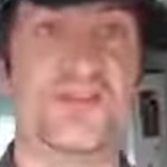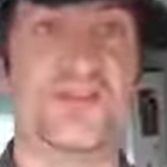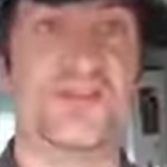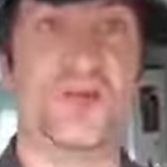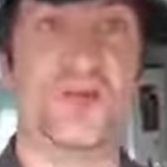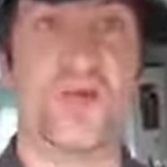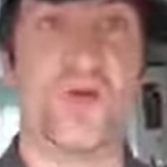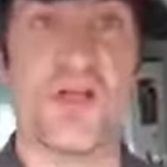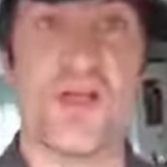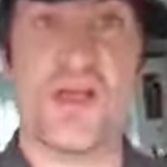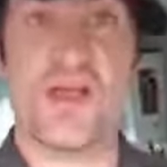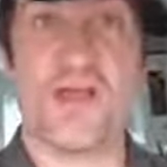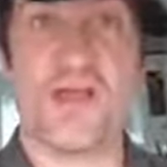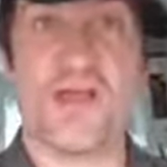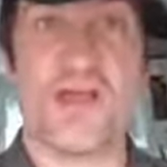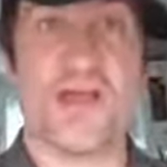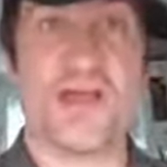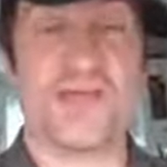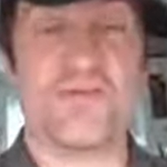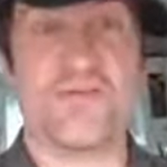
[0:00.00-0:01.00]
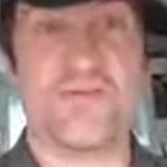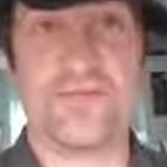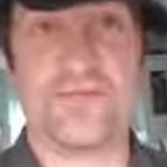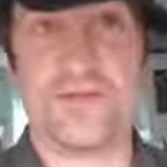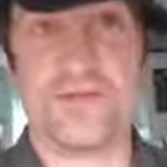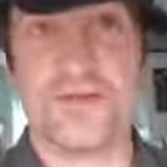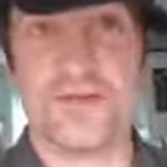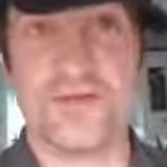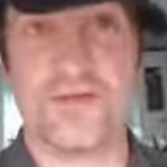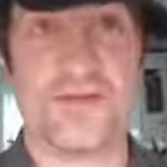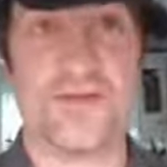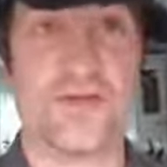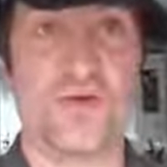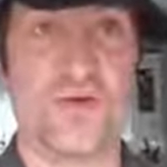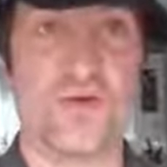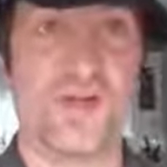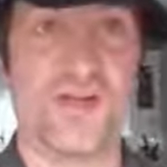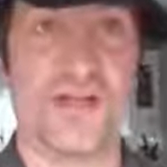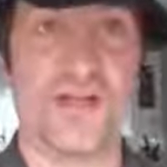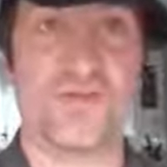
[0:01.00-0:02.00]
So if
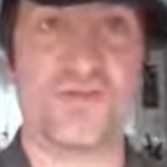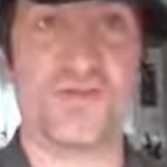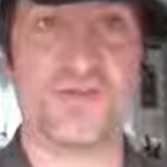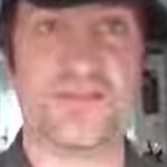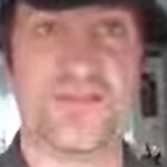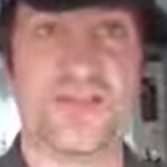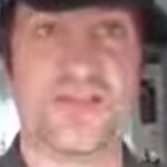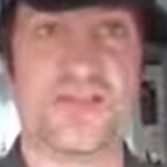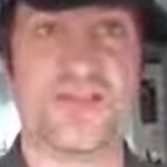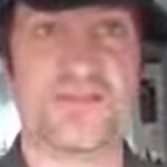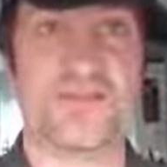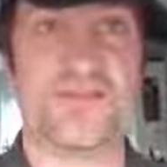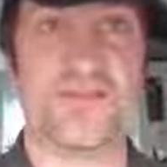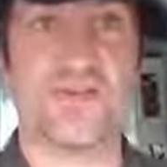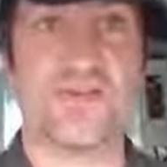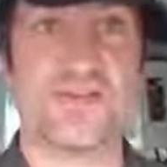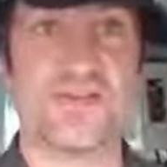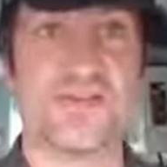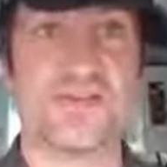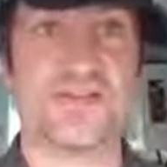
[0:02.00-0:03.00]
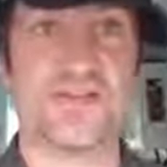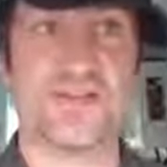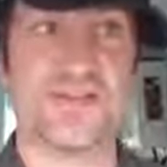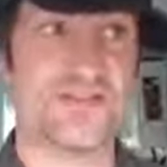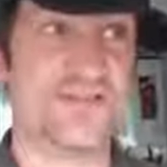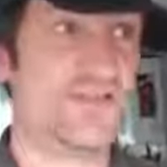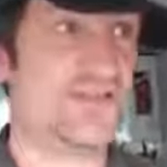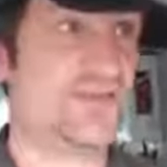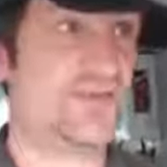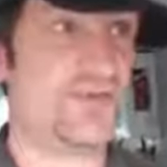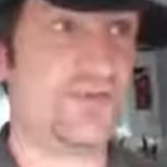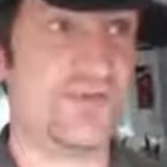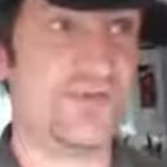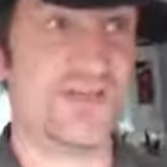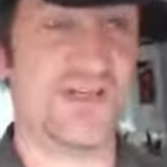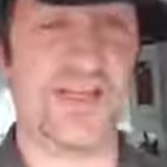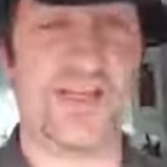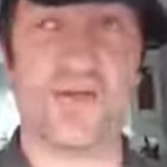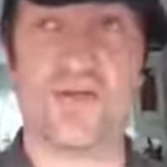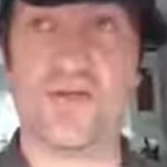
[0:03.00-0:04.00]
your life is like a circus and it's just all
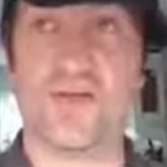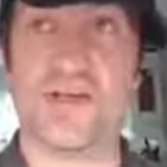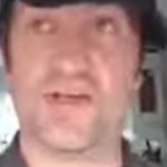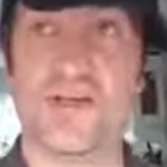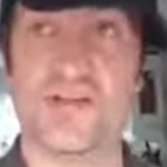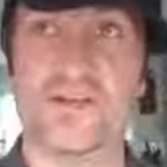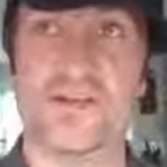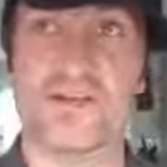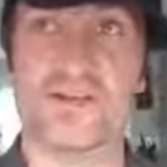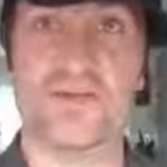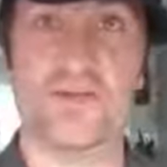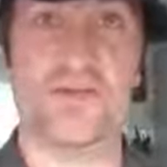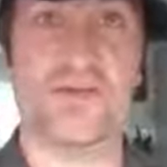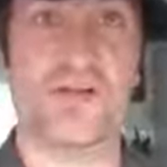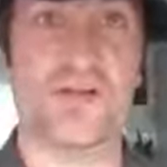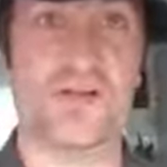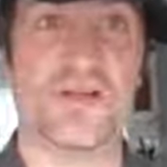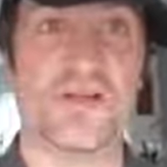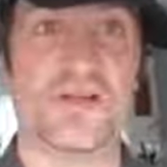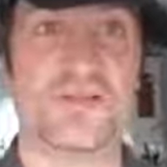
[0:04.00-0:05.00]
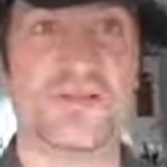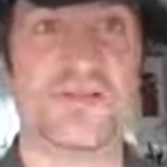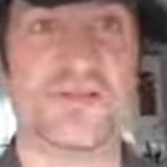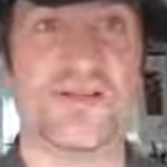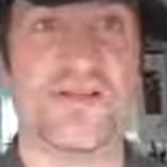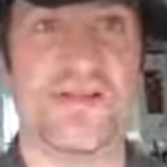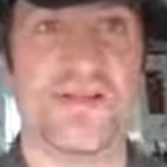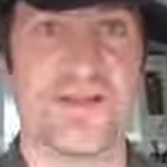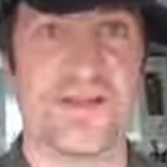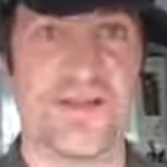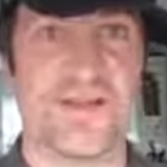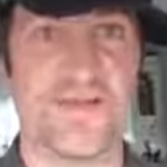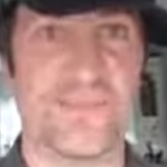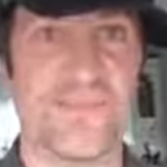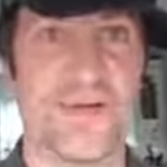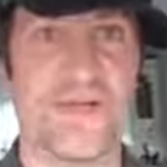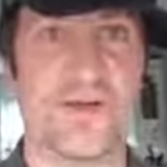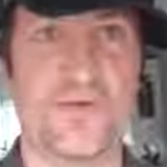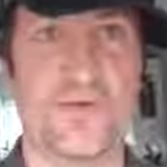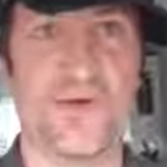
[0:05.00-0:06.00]
chaotic and disorganized, the
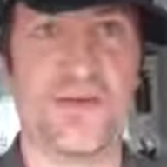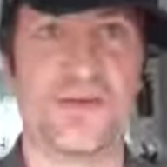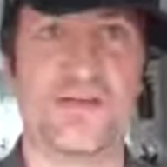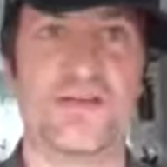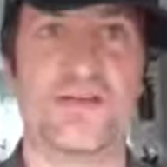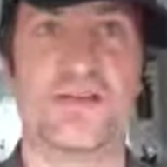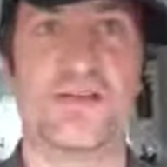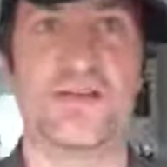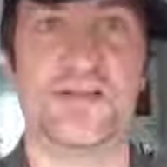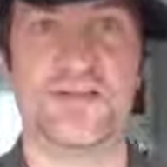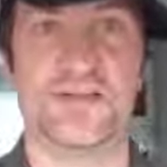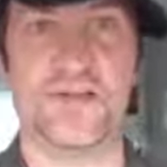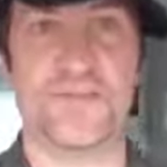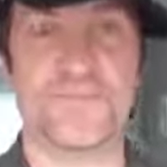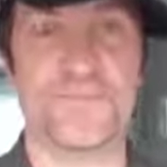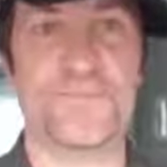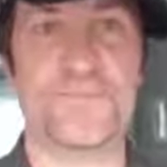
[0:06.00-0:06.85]
main question is,